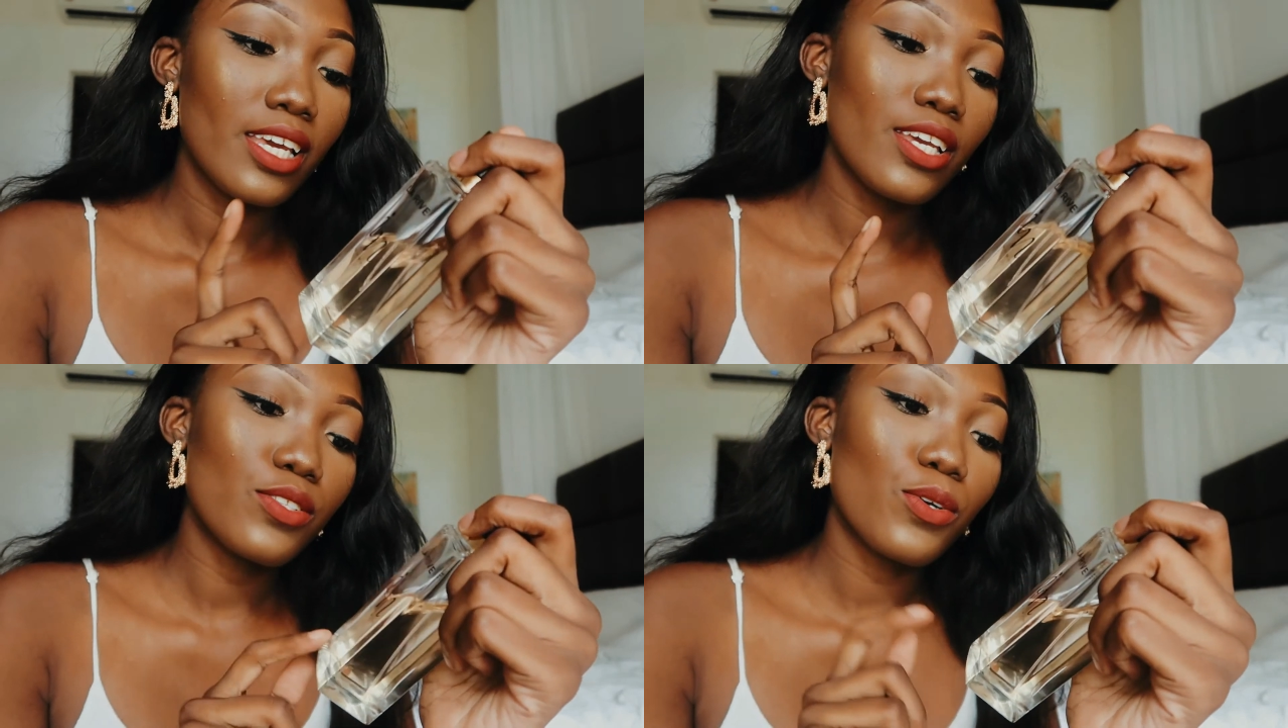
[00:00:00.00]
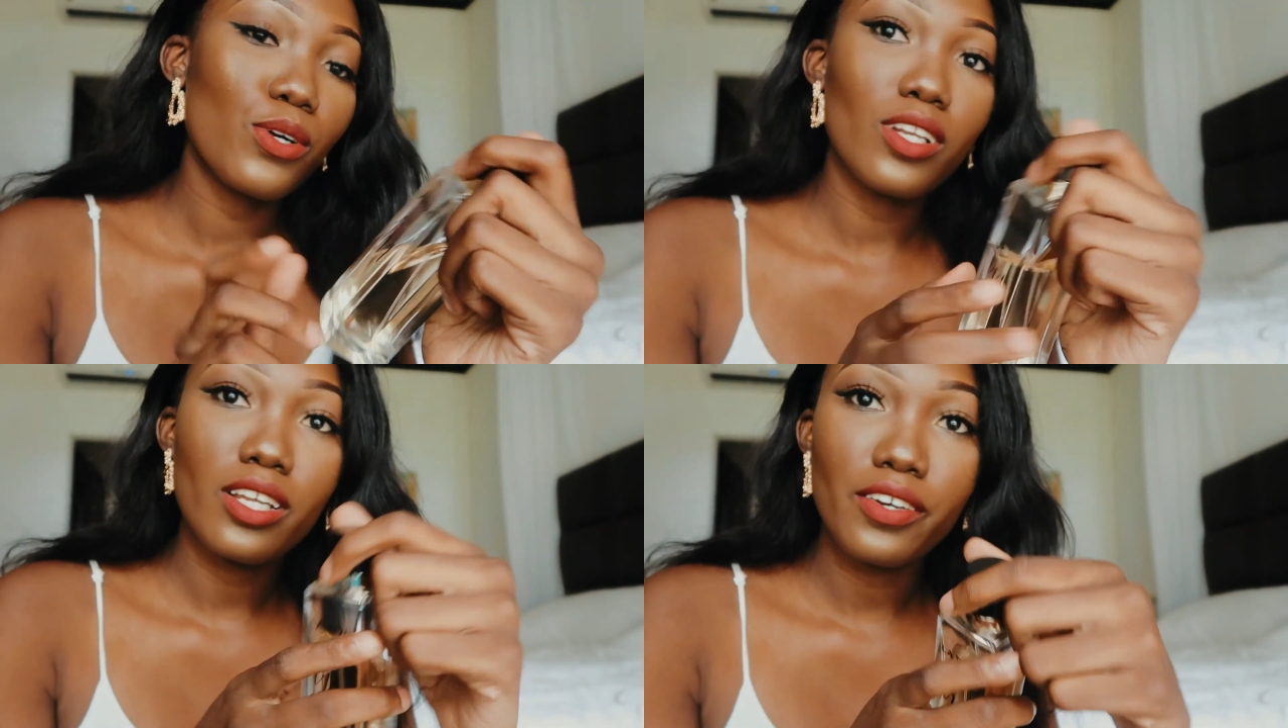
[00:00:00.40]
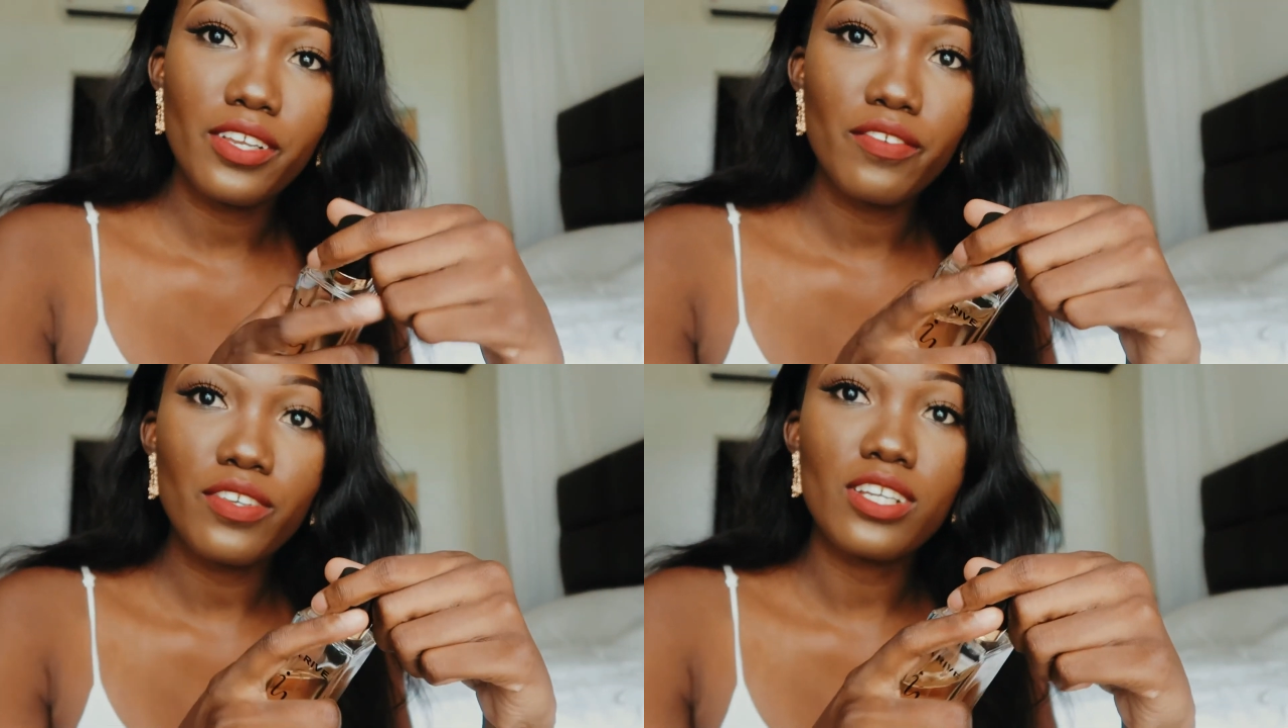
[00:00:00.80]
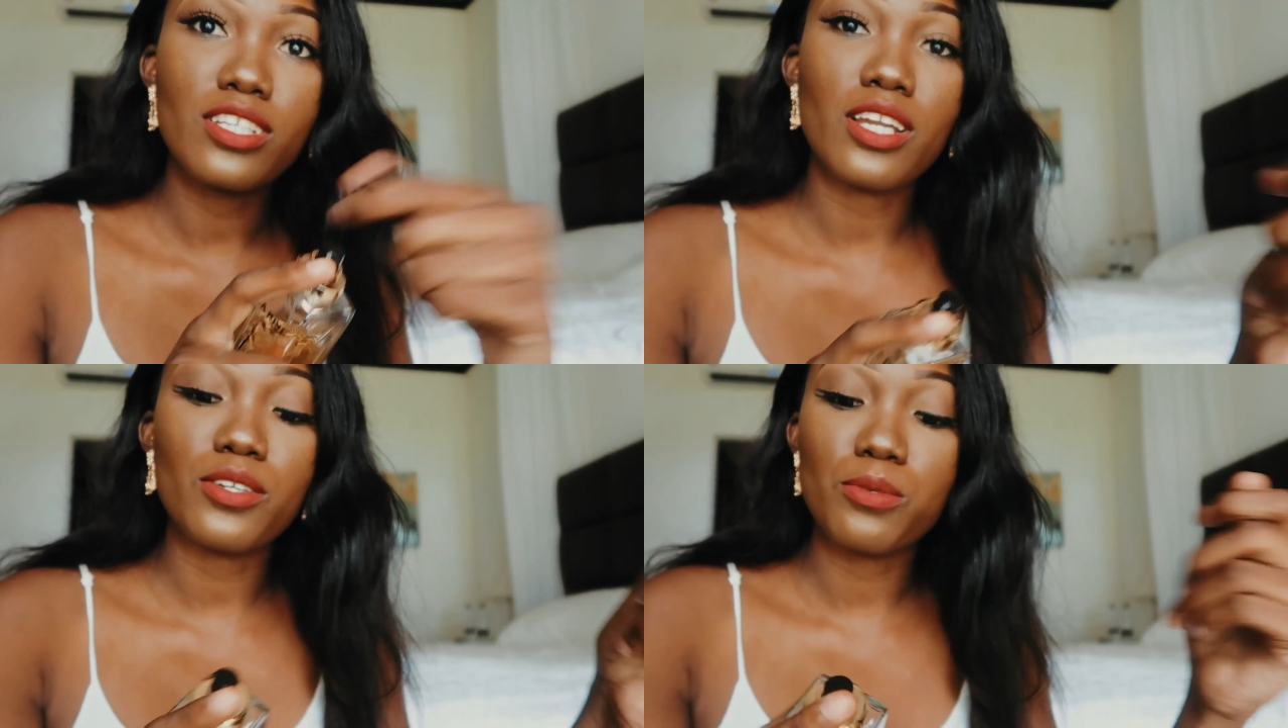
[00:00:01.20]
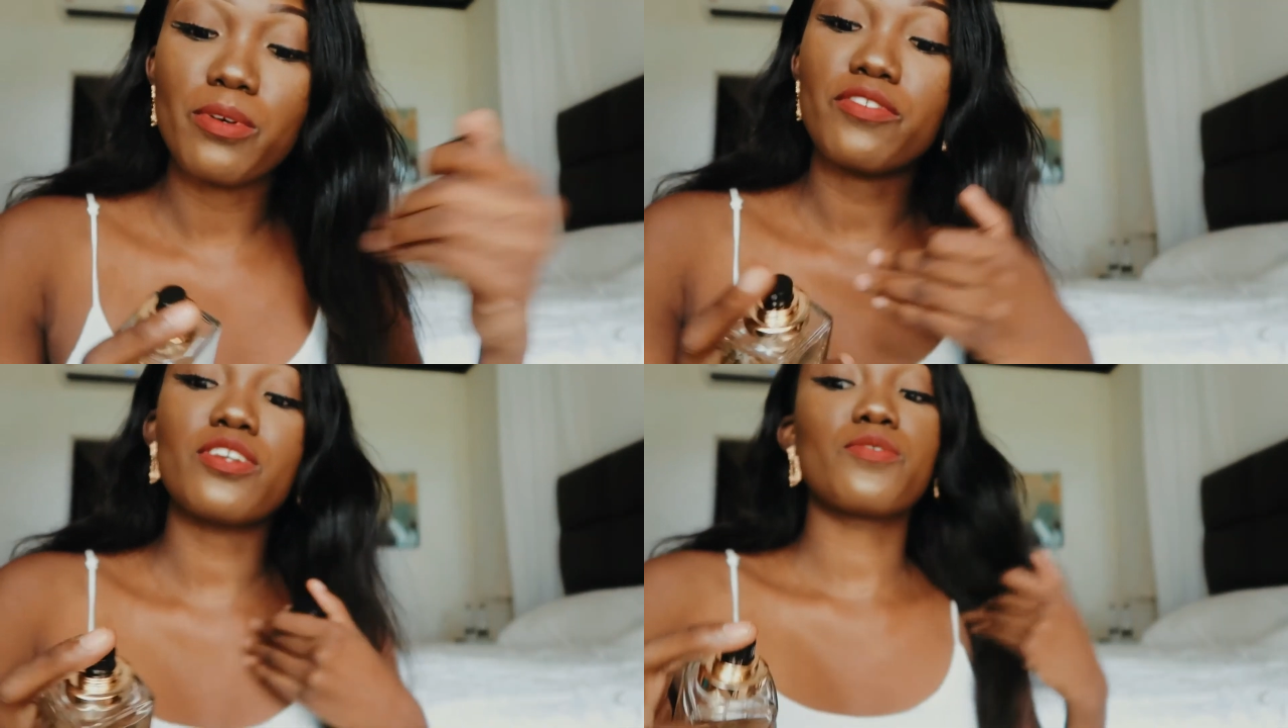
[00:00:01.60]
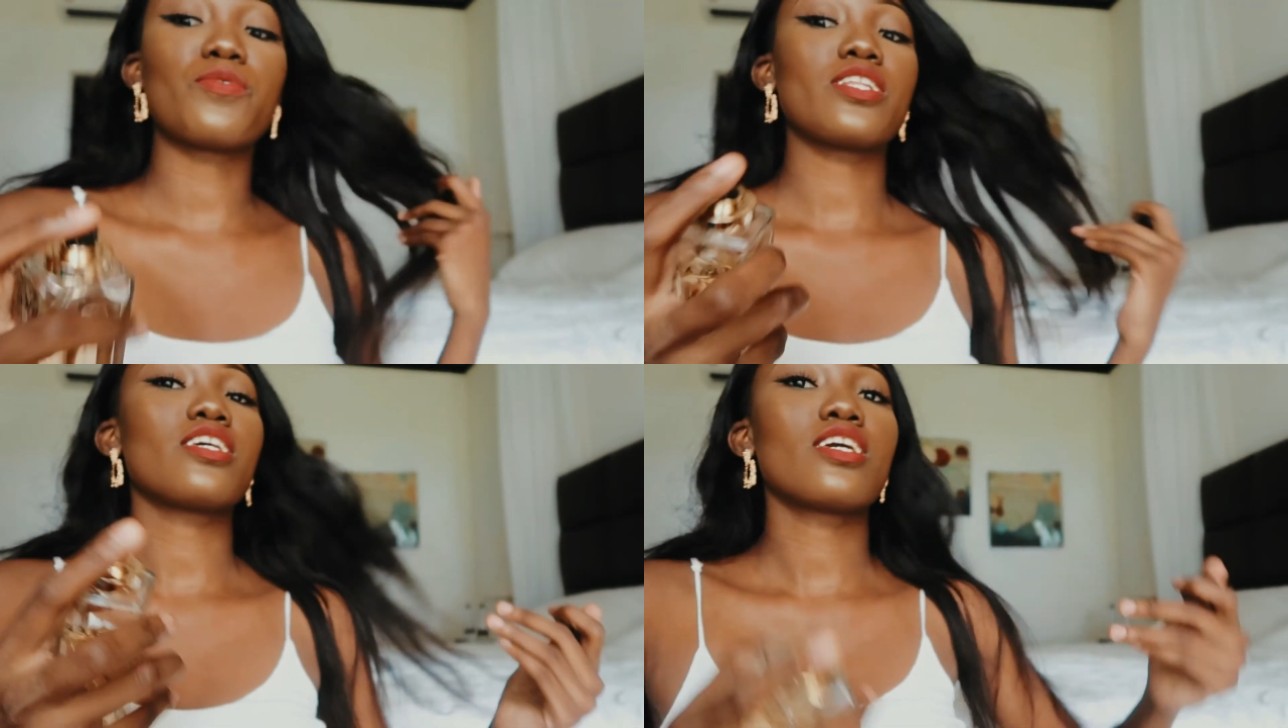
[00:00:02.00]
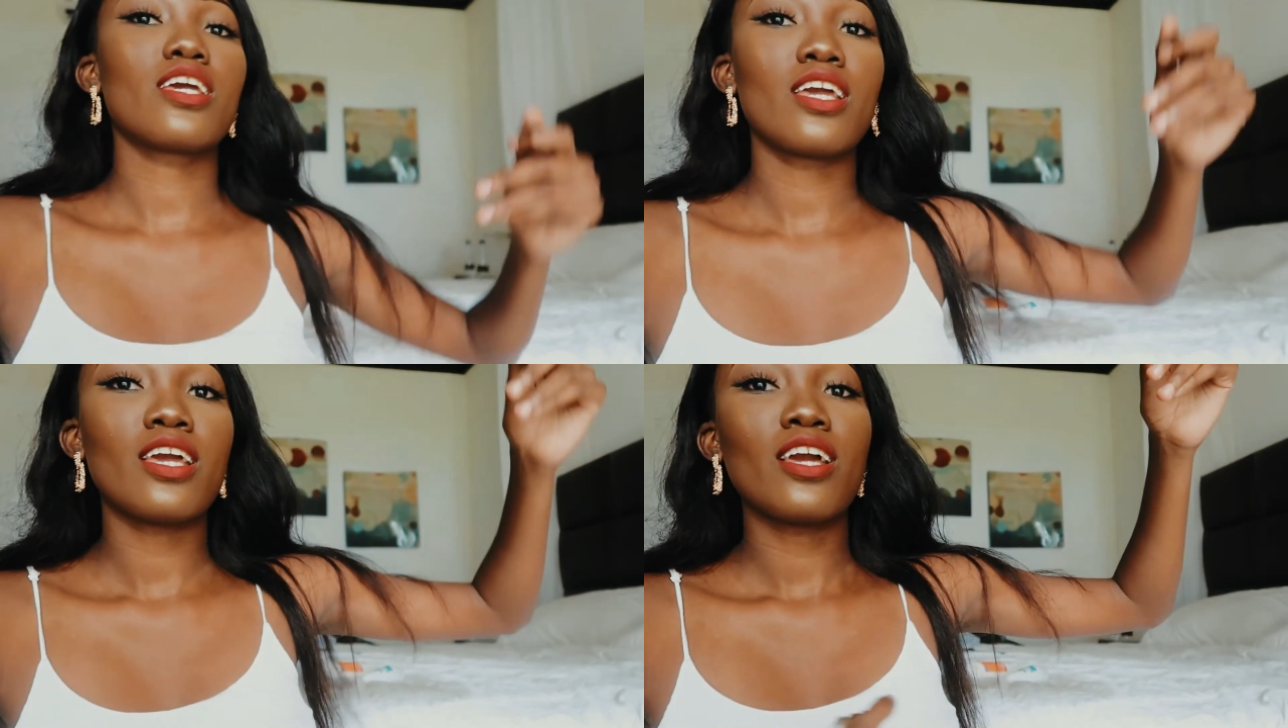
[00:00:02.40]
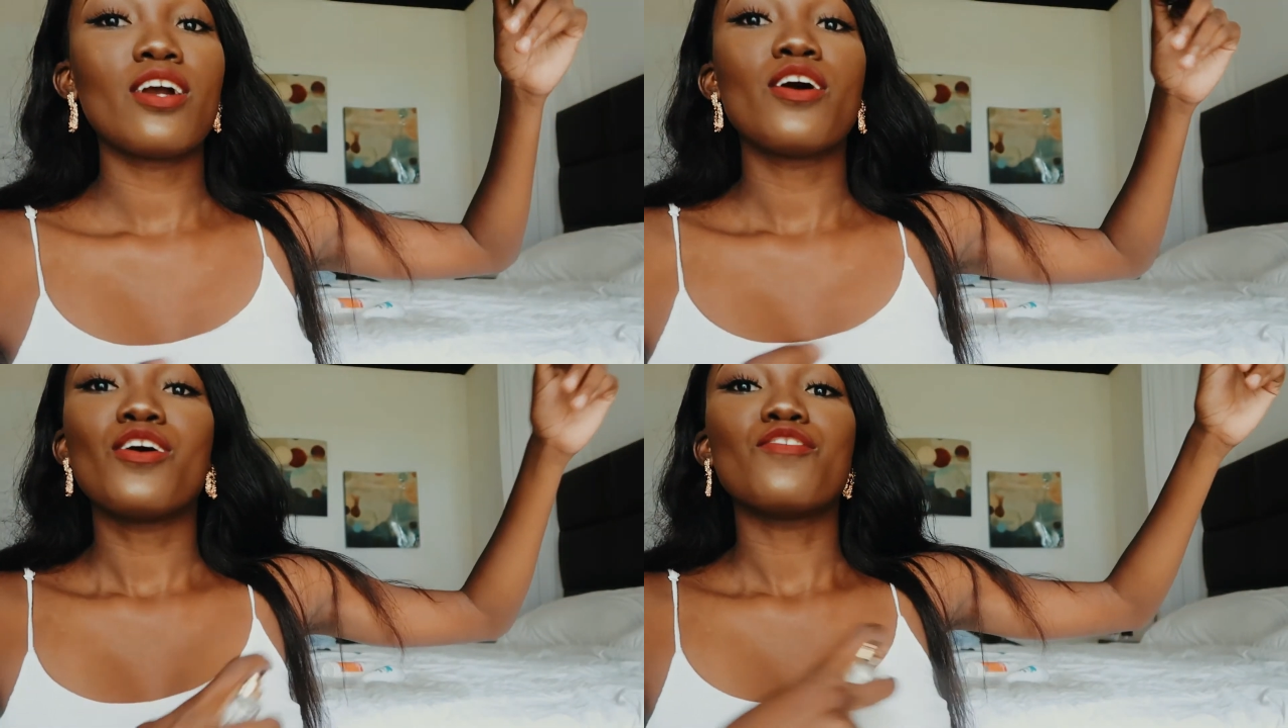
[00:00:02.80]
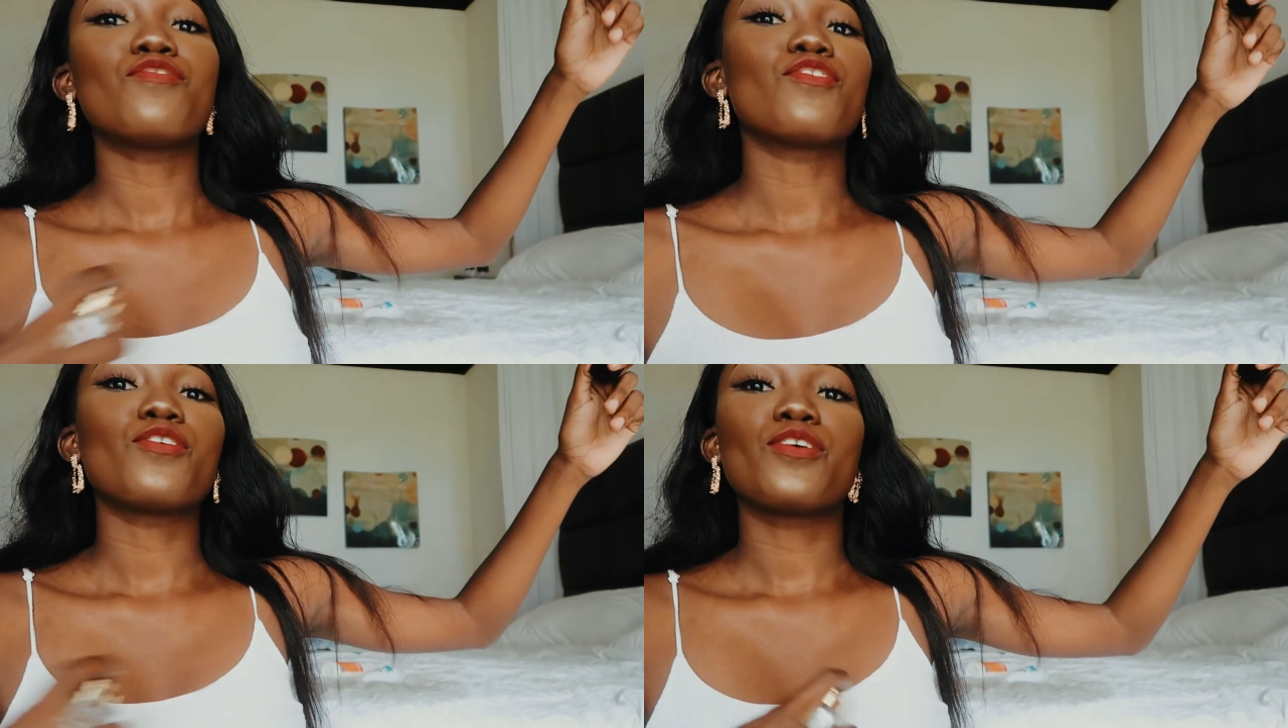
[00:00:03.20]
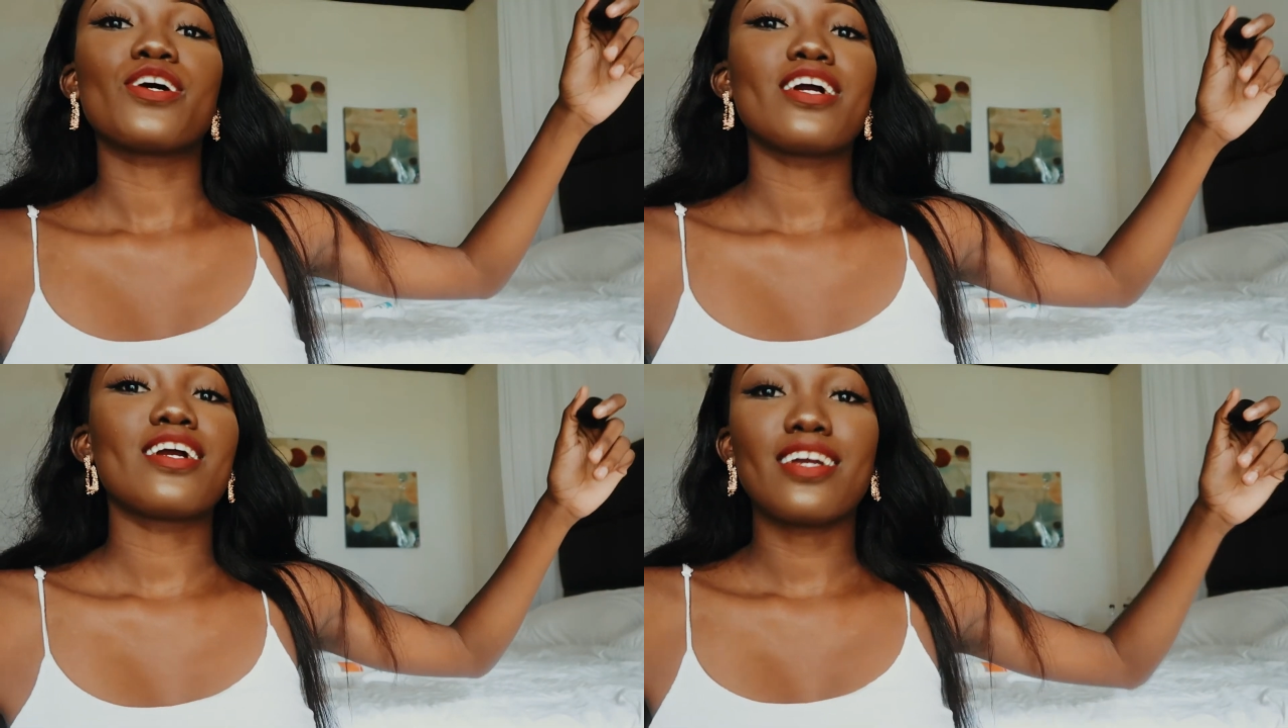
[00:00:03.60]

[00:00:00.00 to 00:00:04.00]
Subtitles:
It's called La Rive. Shout out to my friend Winnie for